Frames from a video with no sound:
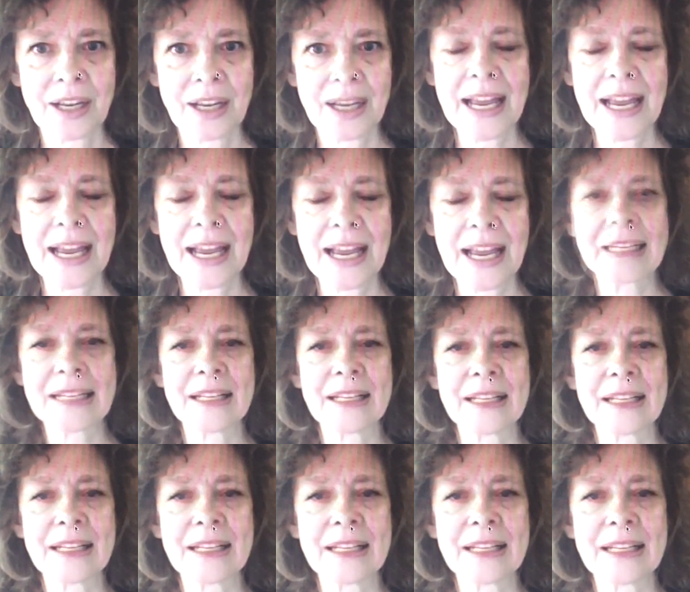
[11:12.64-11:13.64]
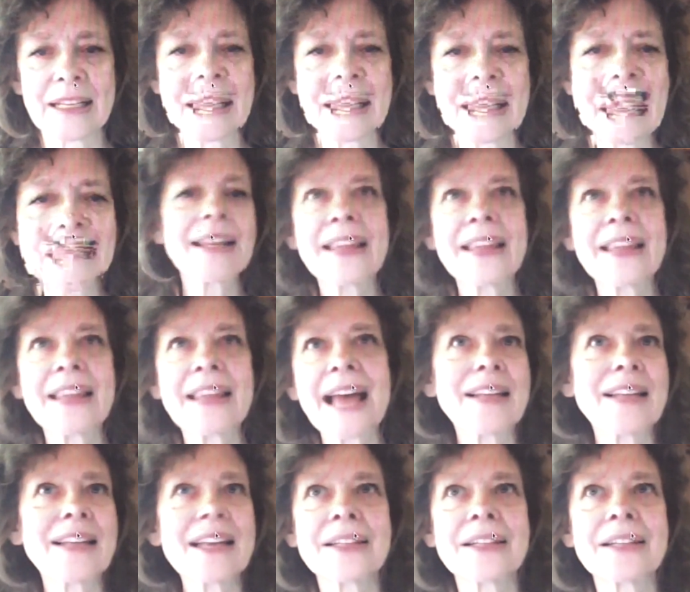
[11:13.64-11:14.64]
And so that
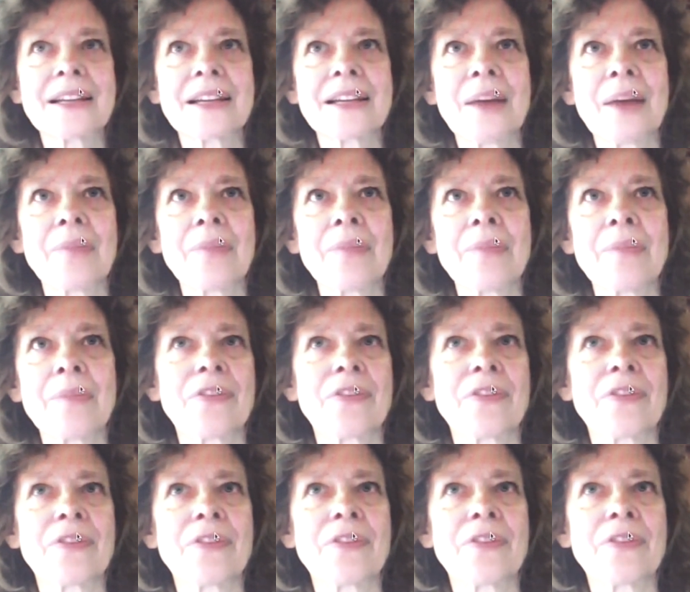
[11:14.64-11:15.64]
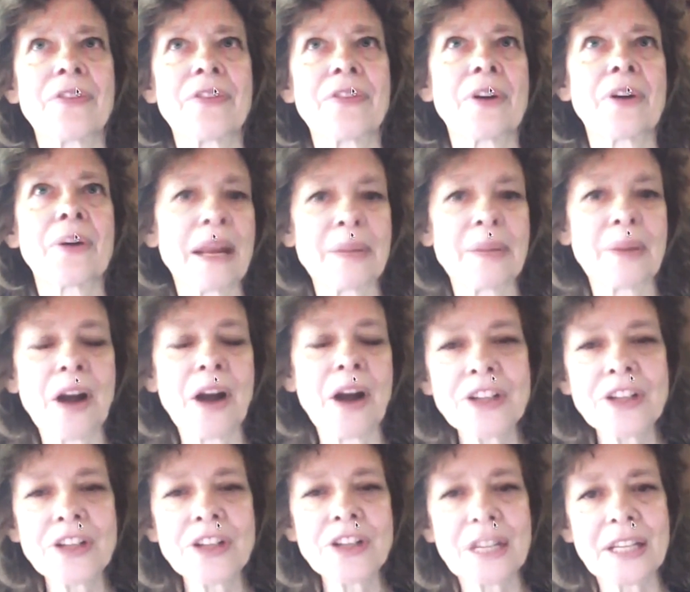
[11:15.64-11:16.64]
doesn't come from Ramana
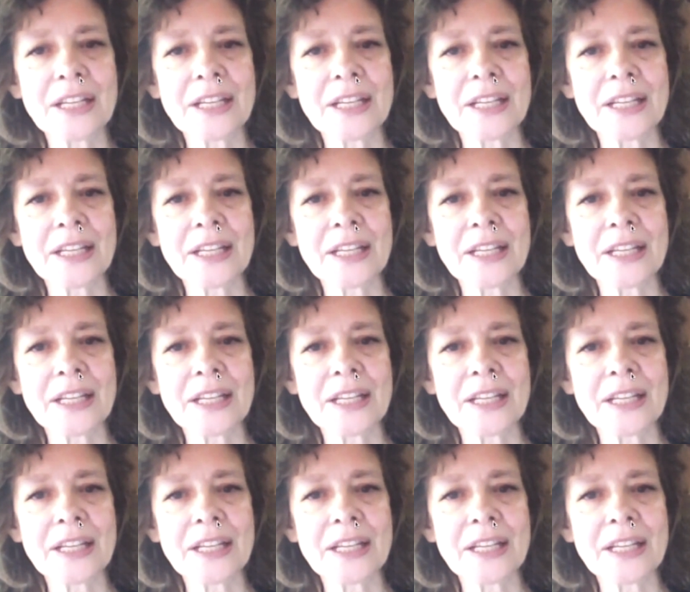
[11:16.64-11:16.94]
Maharshi.